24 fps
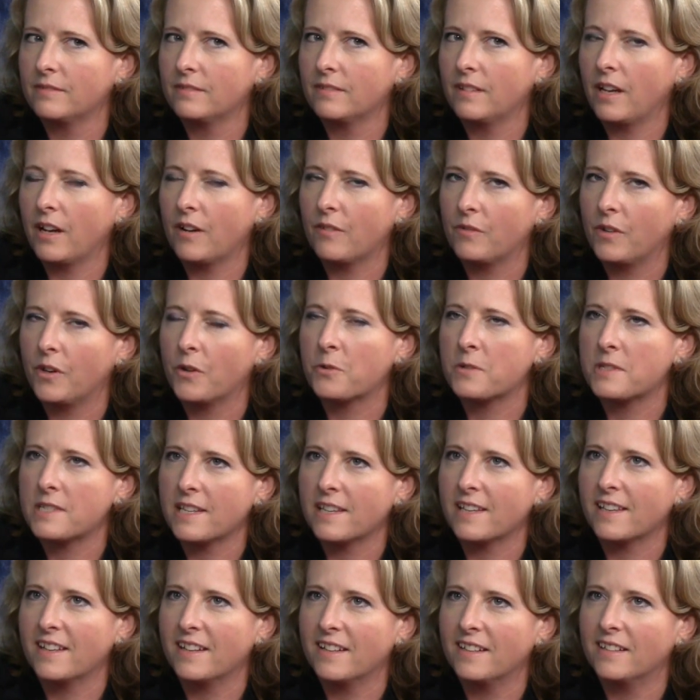a have no
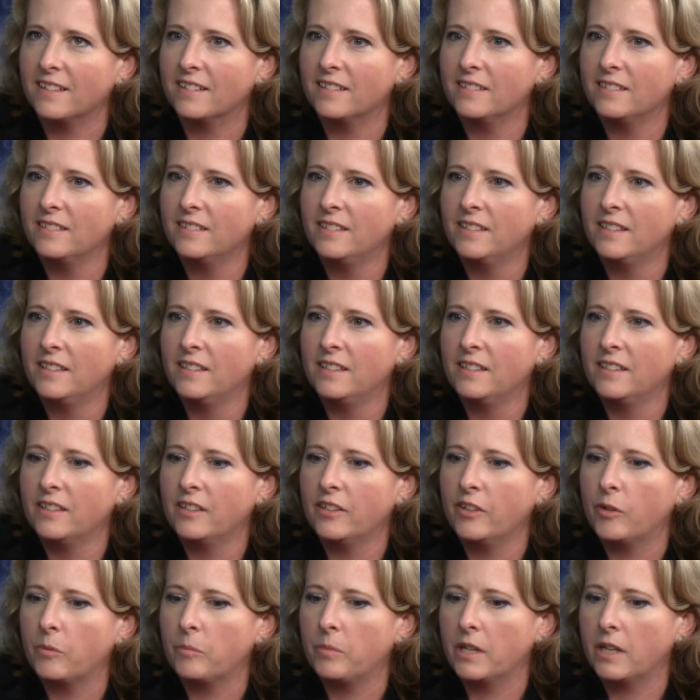sin and
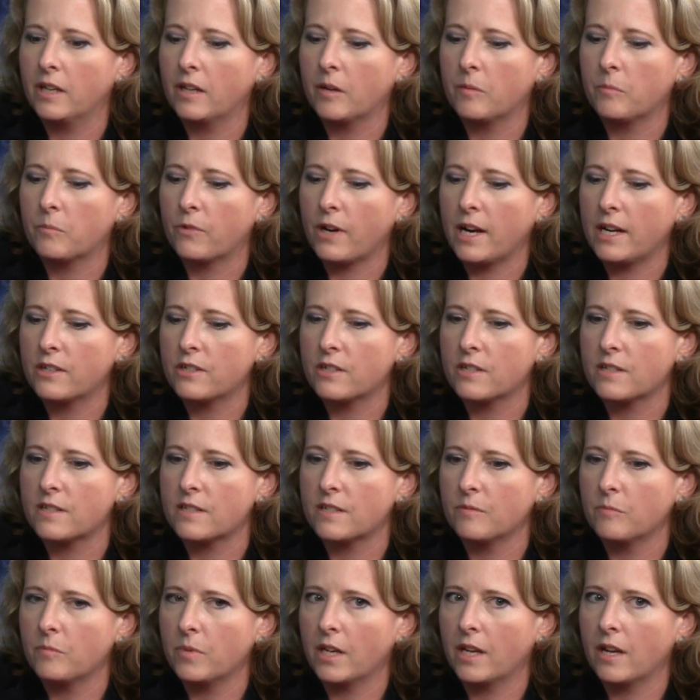you know become righteous
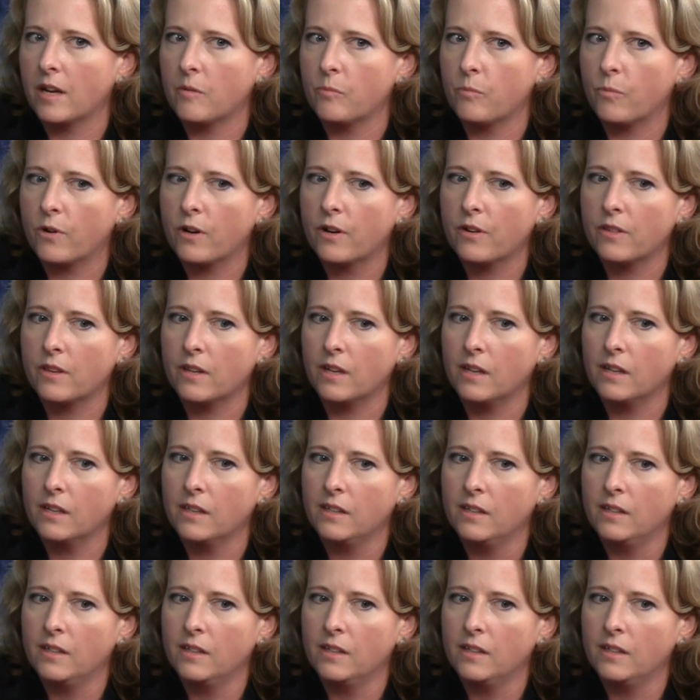and become worthy.